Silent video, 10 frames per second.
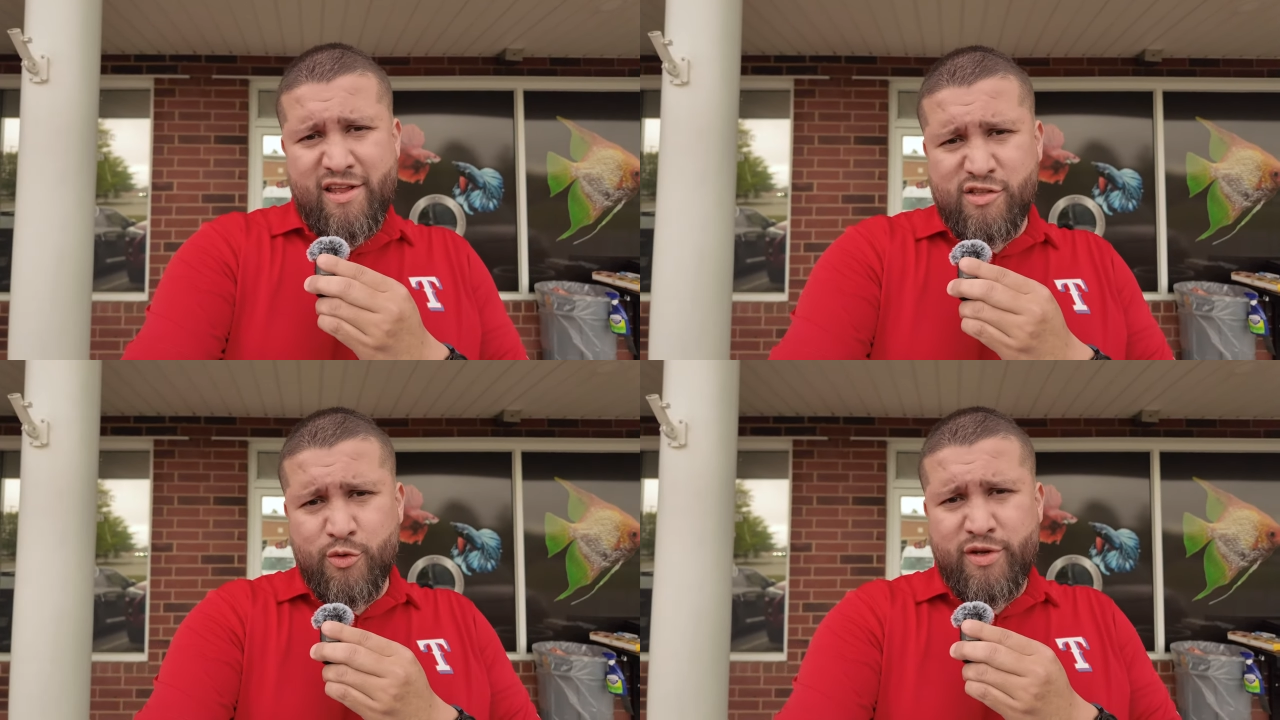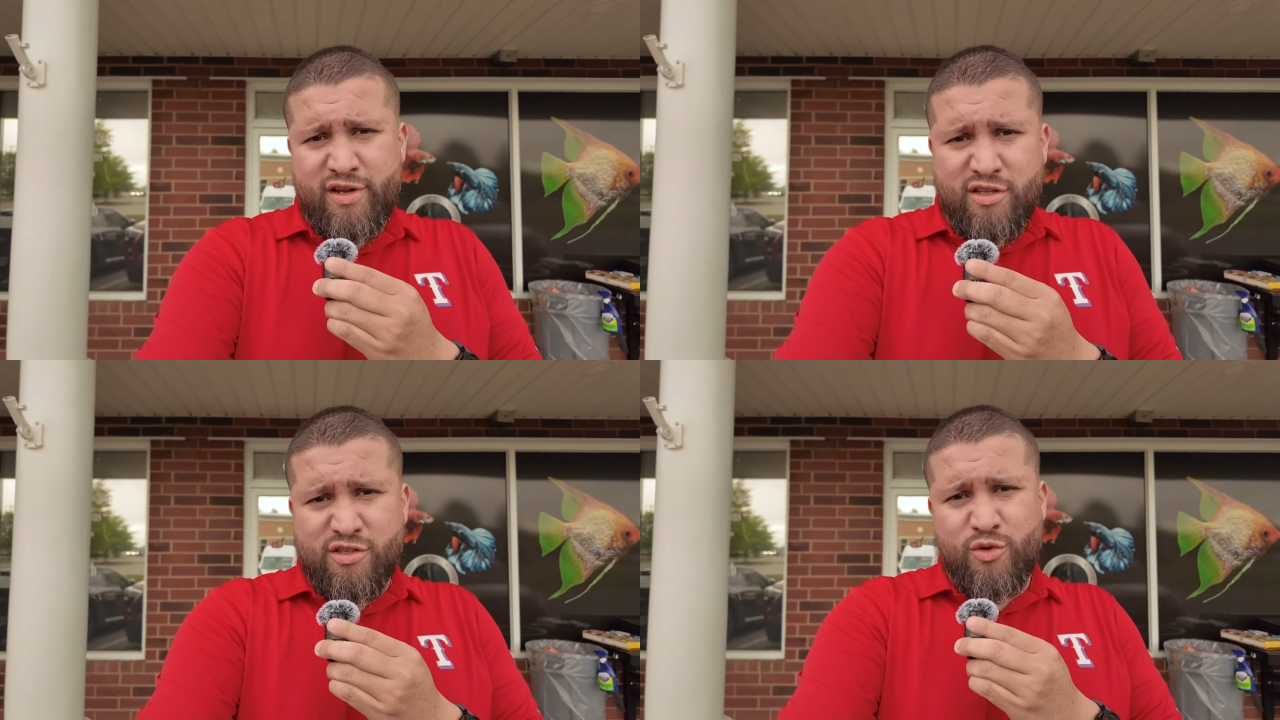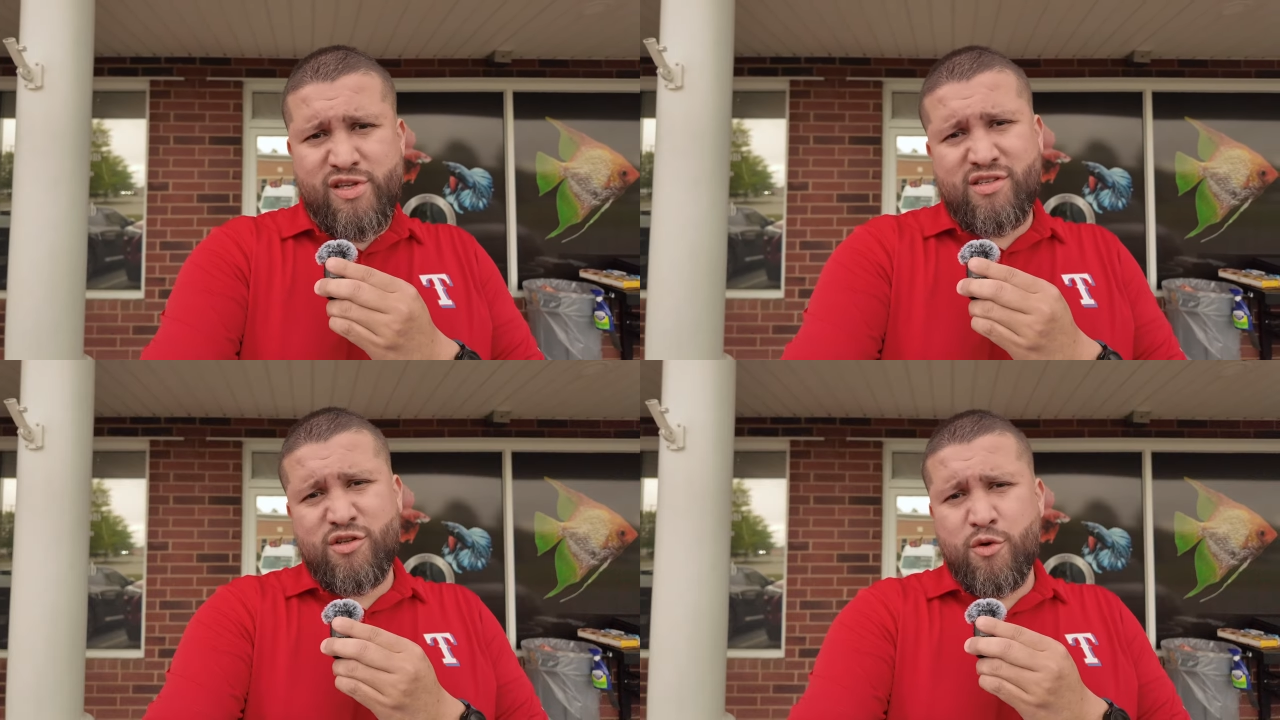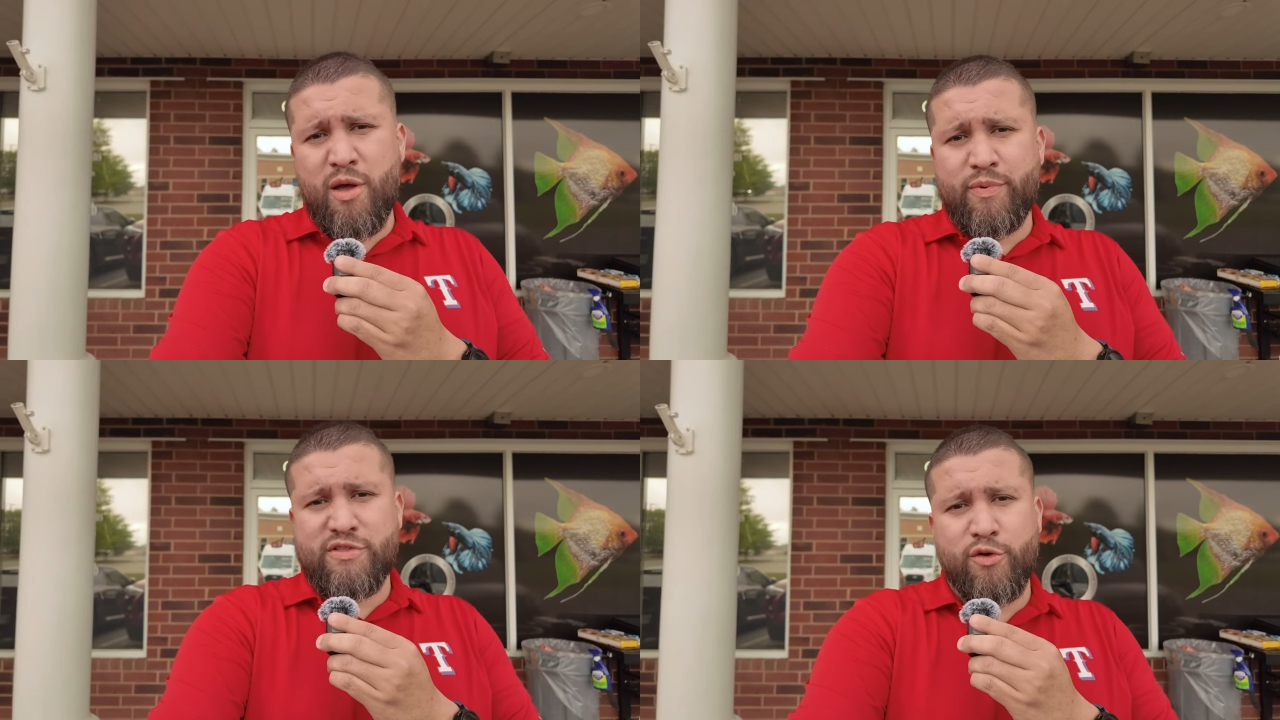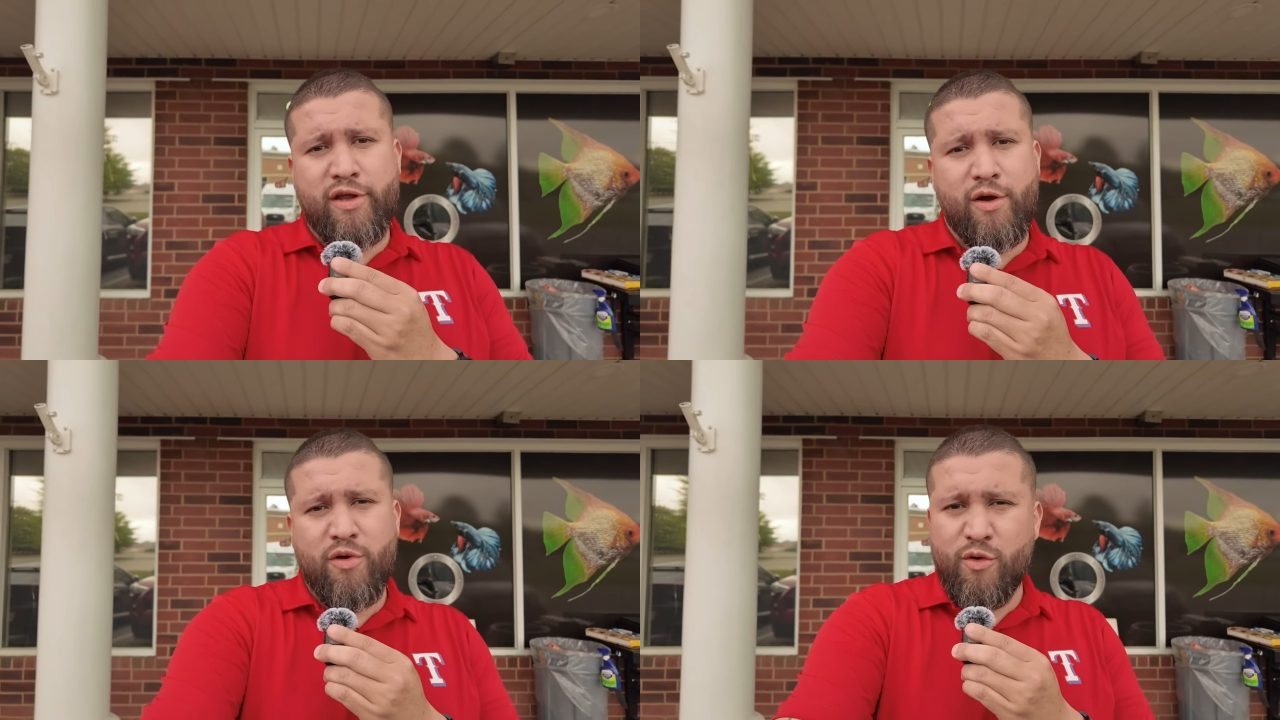and tuning into this new episode
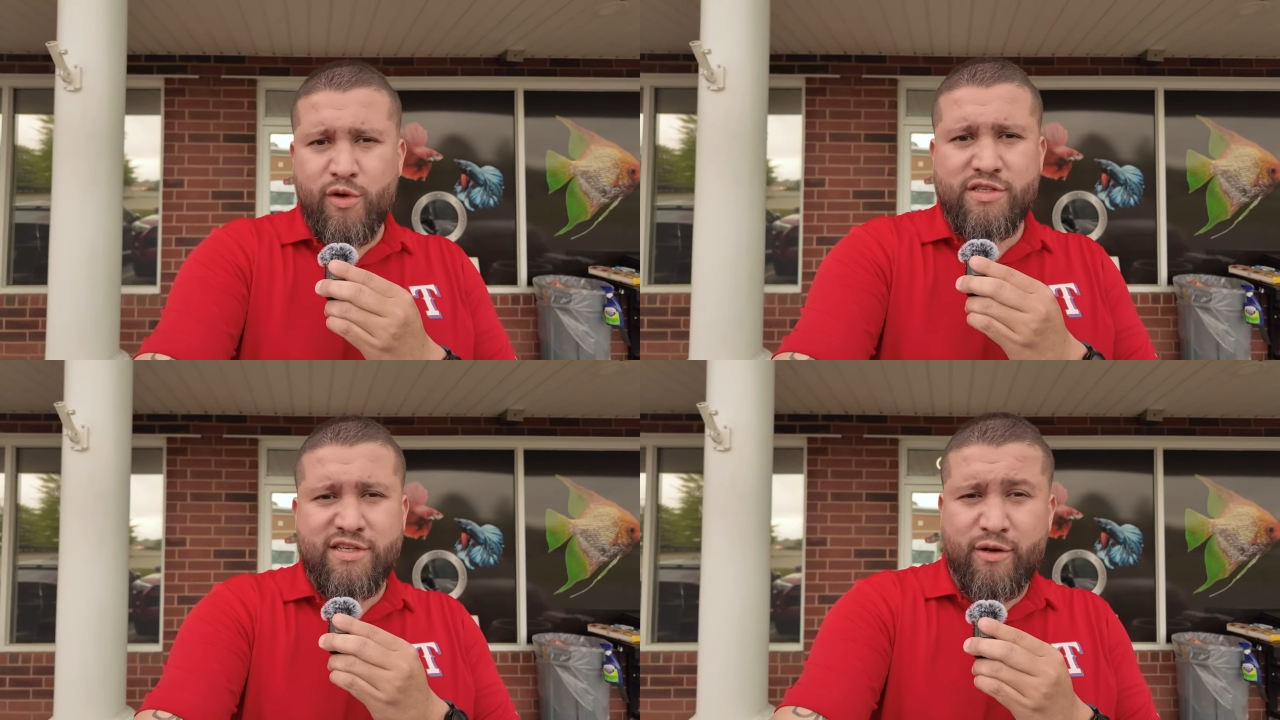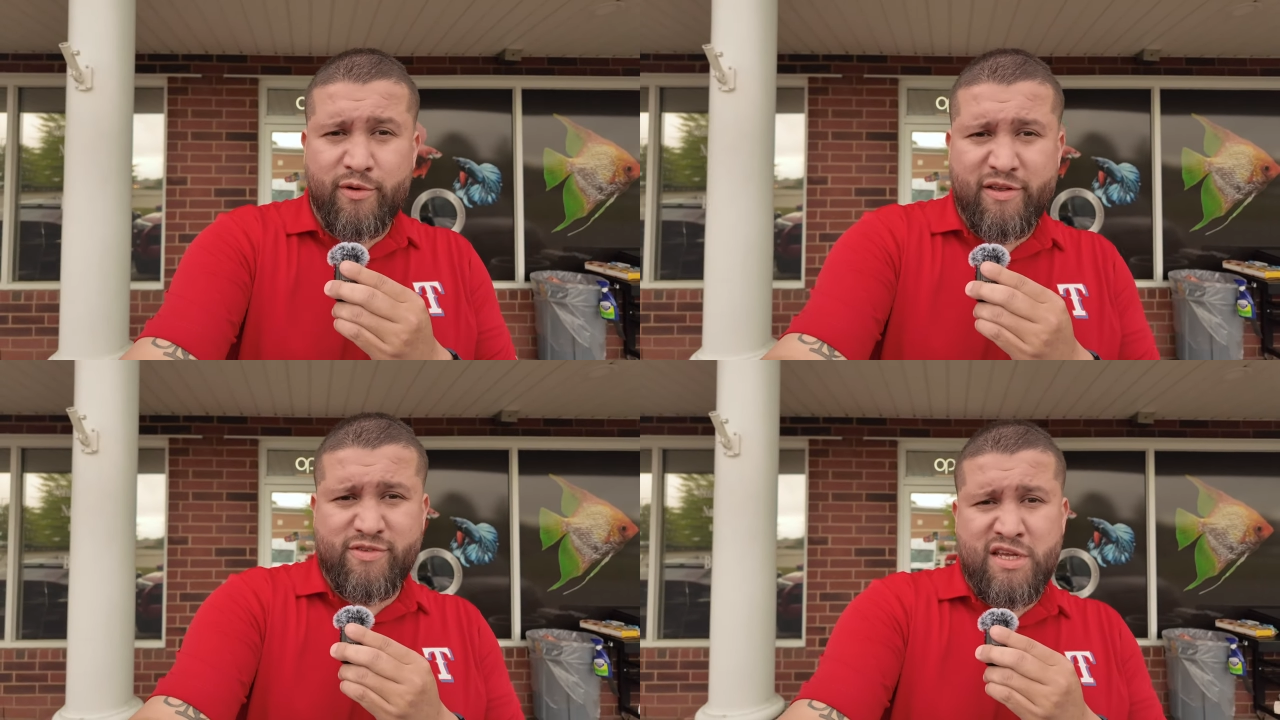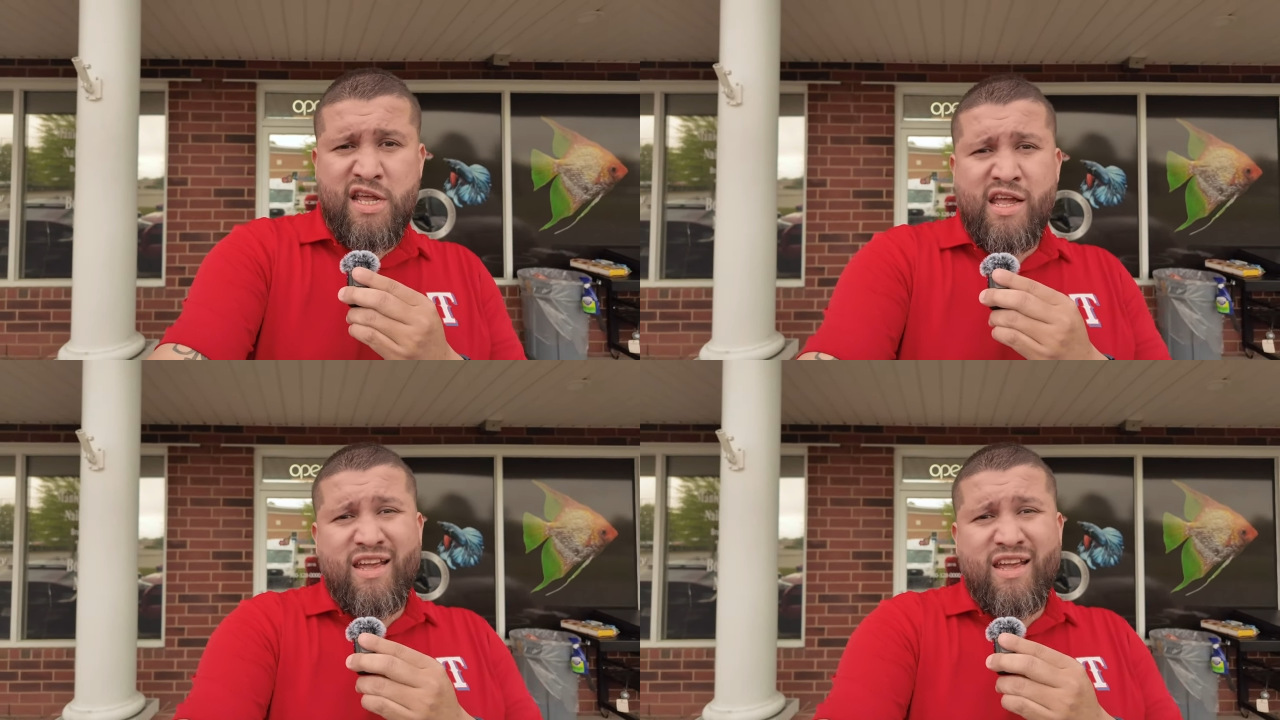here with Queen City Reefs.